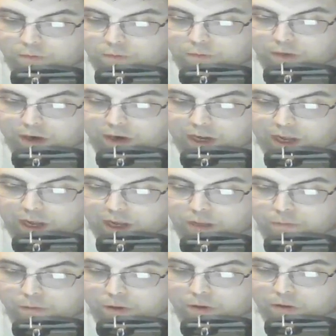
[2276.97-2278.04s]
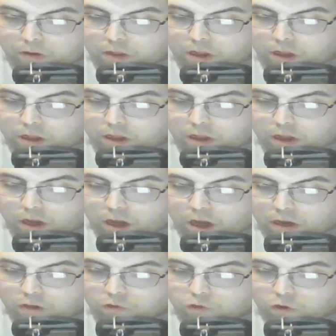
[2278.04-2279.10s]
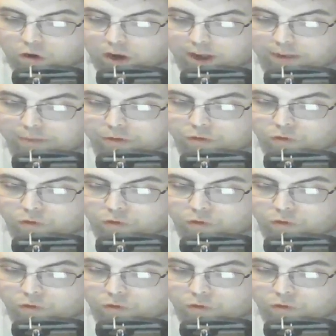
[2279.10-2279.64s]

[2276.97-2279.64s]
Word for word: when he exposes Darkstripe